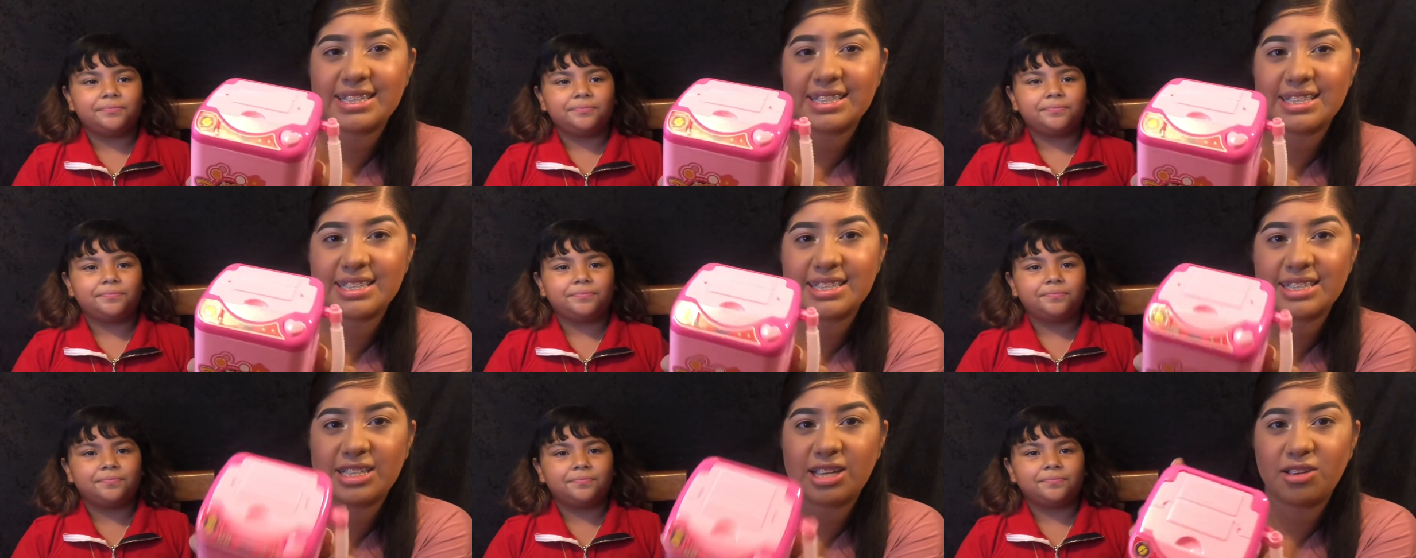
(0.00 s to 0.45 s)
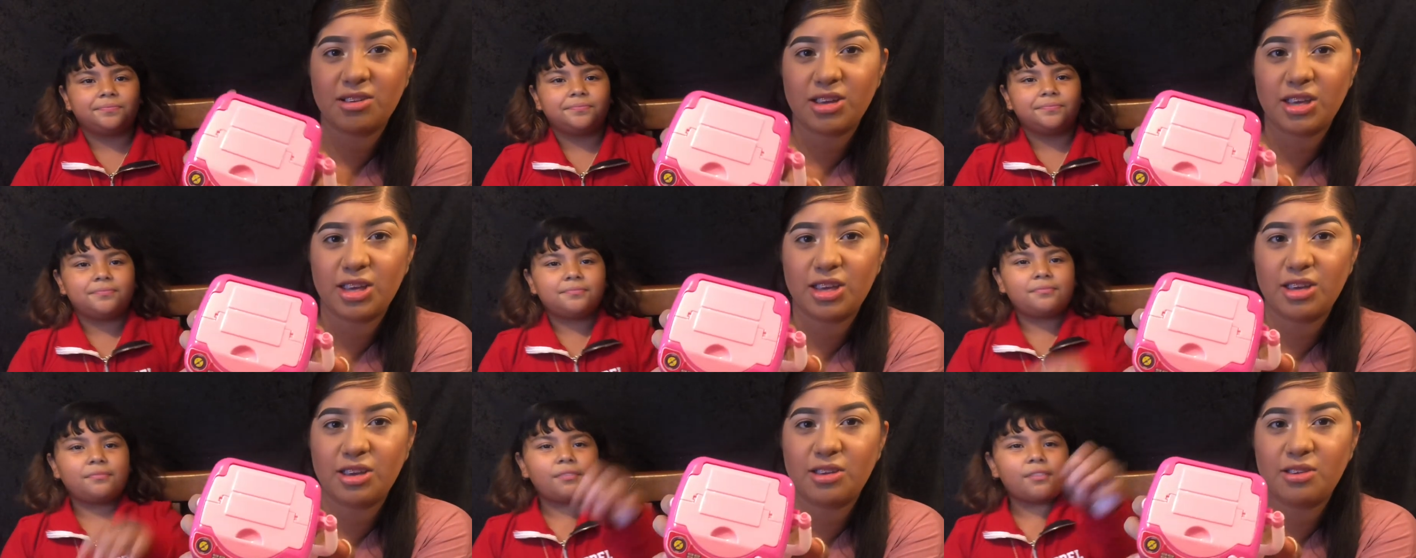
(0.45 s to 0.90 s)
Speaker 1: It's so
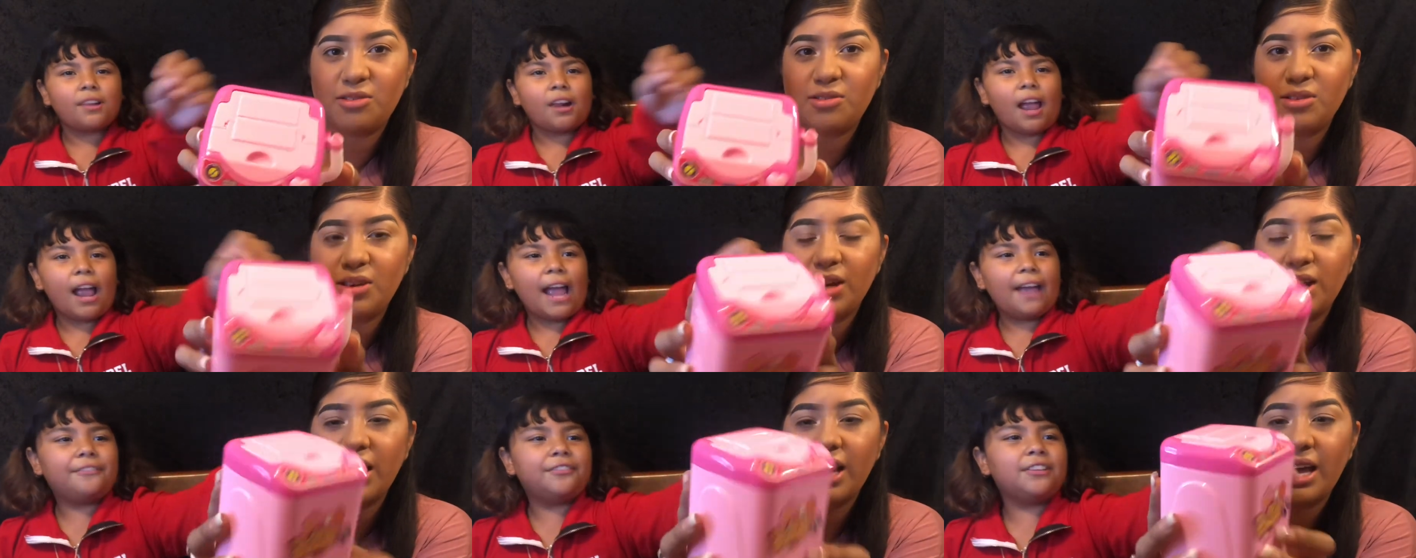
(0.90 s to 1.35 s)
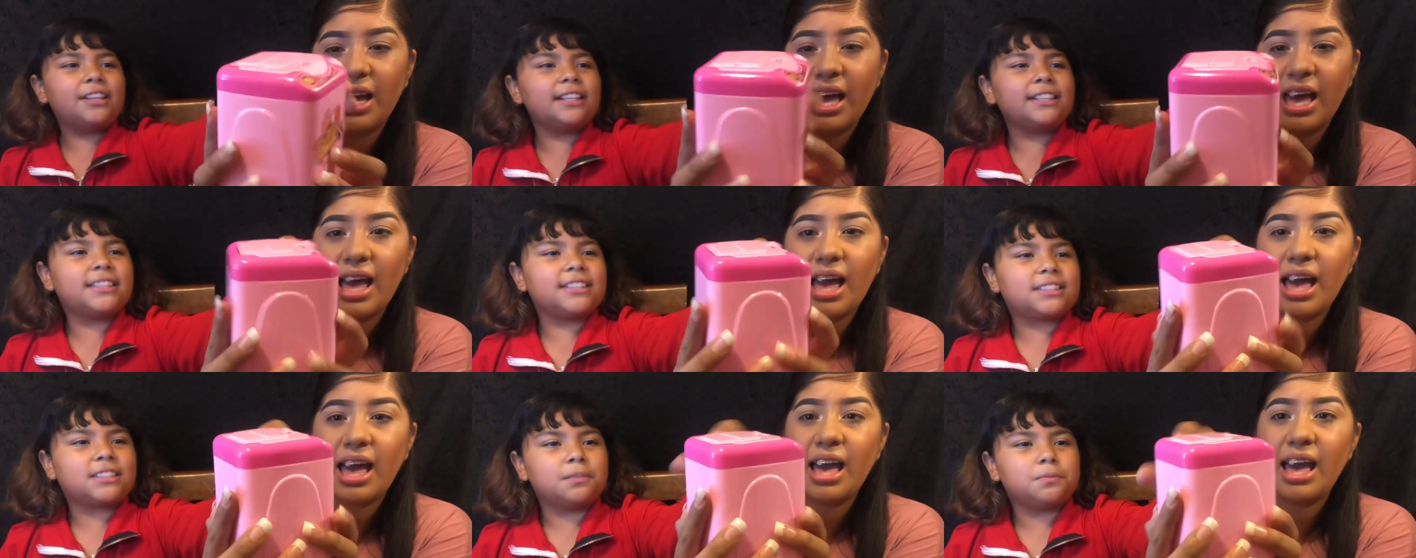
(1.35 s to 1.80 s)
cute. I feel
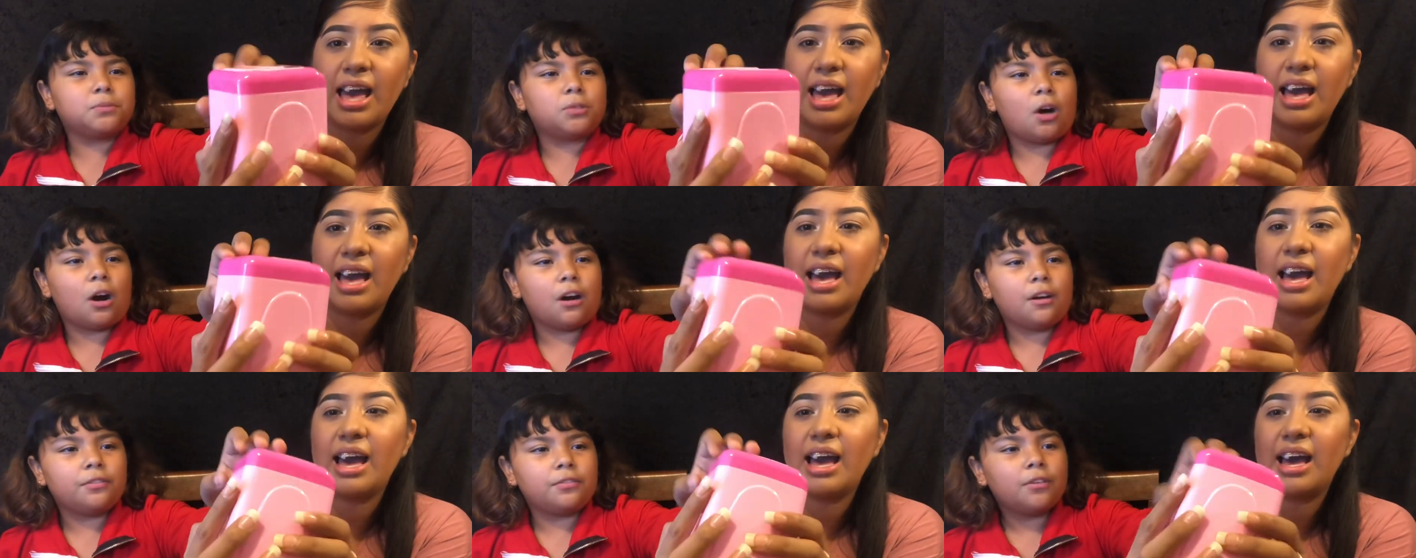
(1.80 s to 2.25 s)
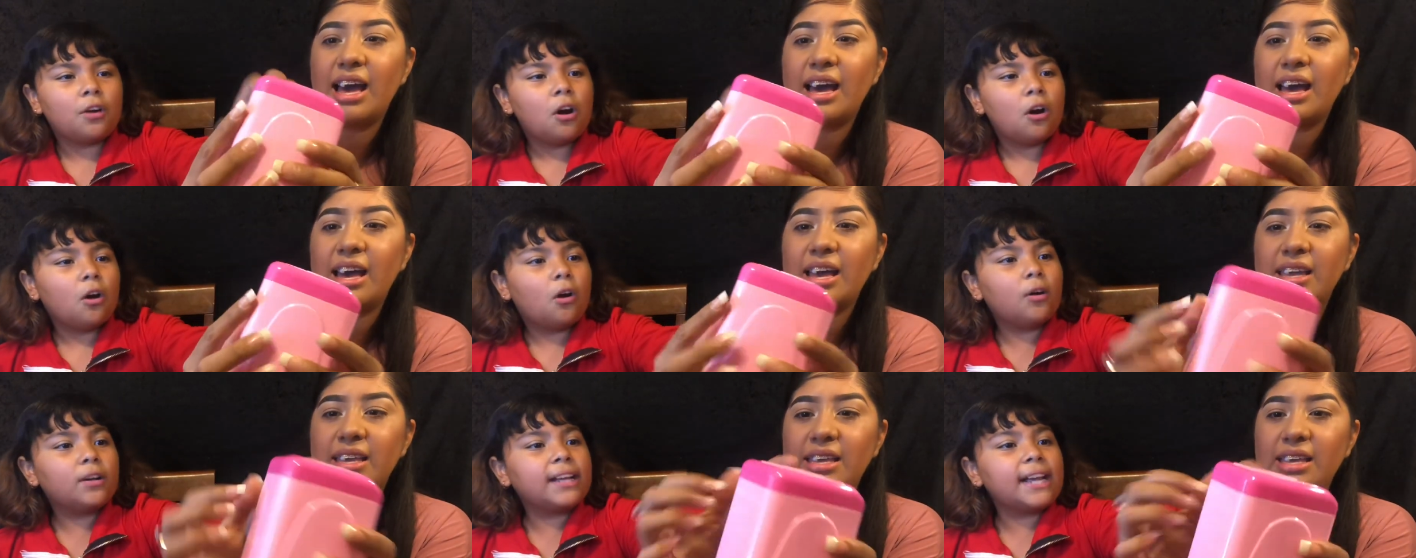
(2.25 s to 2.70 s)
like this comes off.
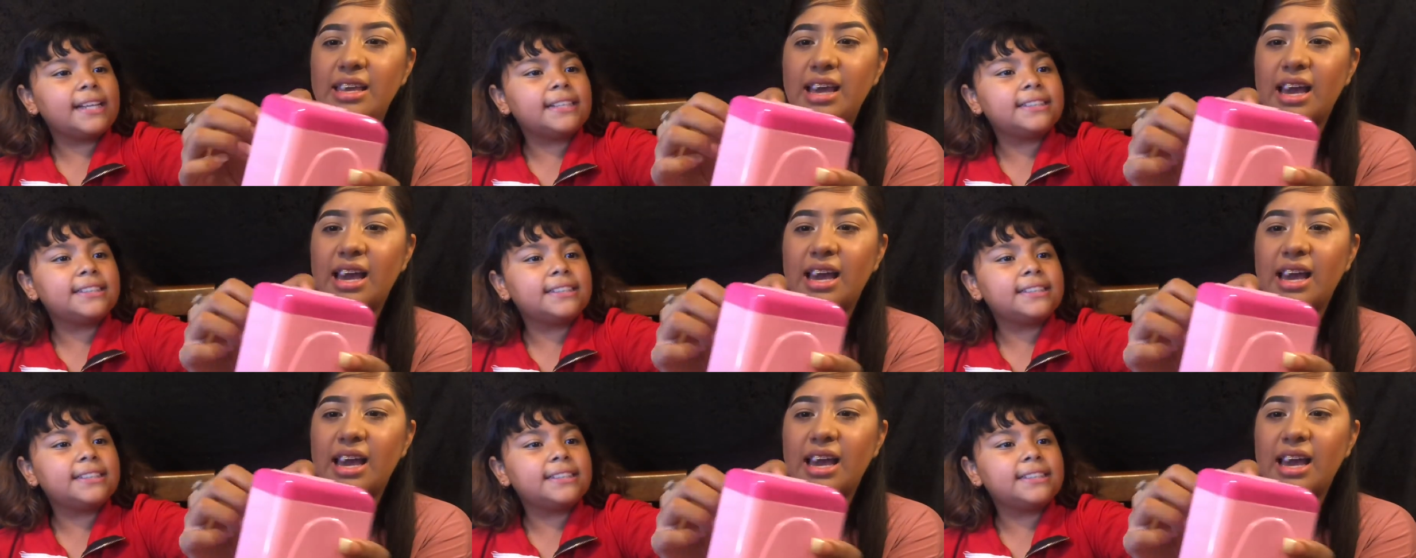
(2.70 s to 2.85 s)
Oh, yeah,